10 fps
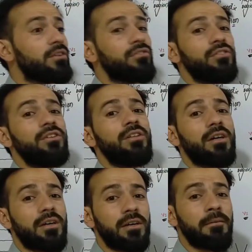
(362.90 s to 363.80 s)
see
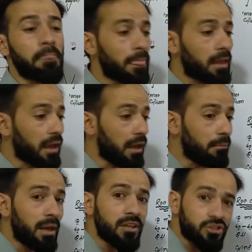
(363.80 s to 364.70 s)
the
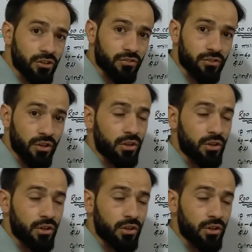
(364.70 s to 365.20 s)
images.